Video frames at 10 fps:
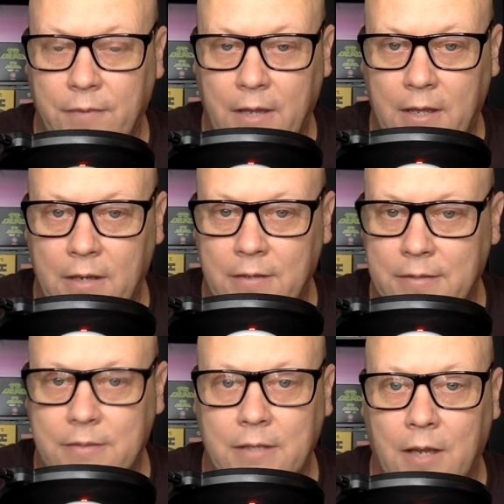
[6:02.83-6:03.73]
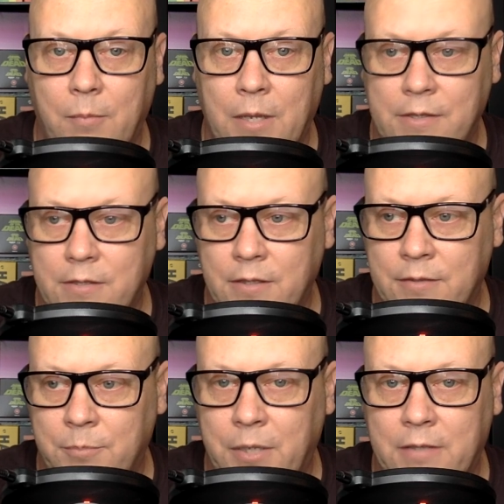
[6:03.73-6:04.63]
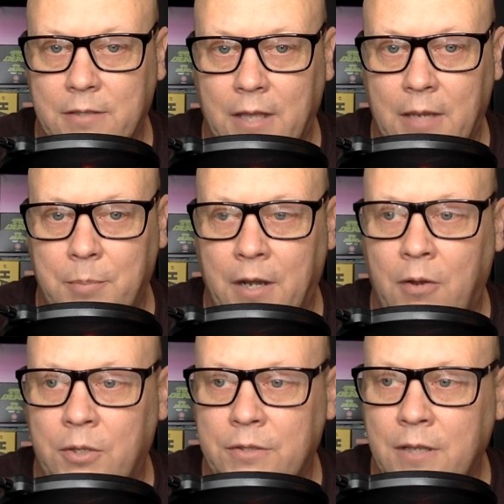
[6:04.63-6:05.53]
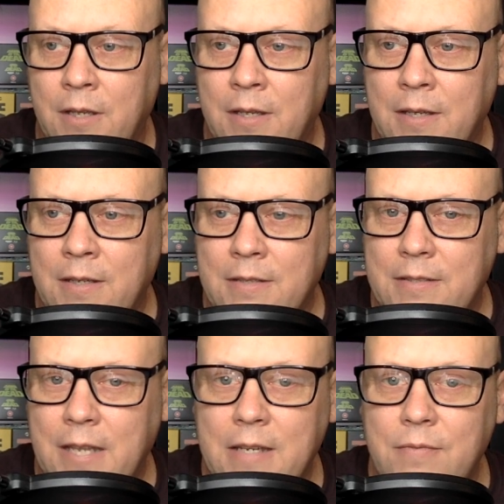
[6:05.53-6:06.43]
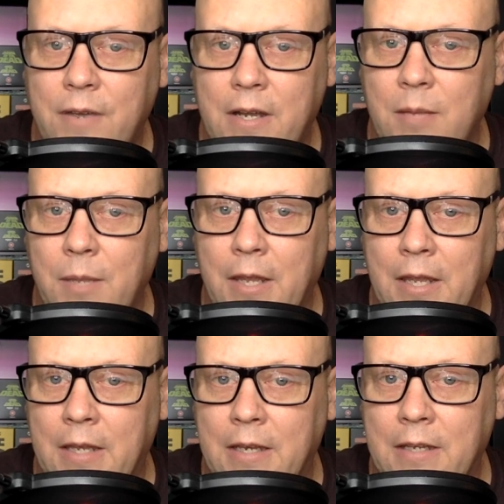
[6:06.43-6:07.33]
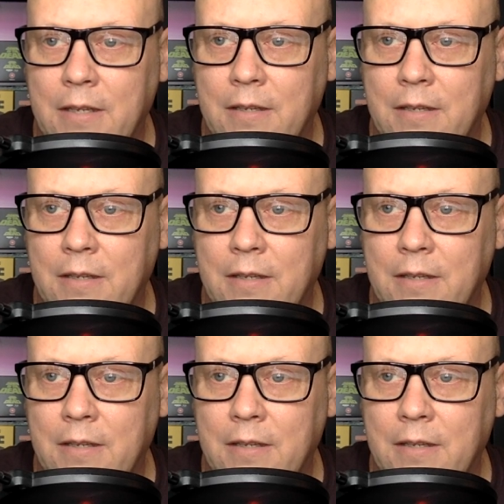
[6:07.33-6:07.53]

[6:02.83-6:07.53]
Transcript: fan, and this is not meant as a big slight, but I always tend to find him in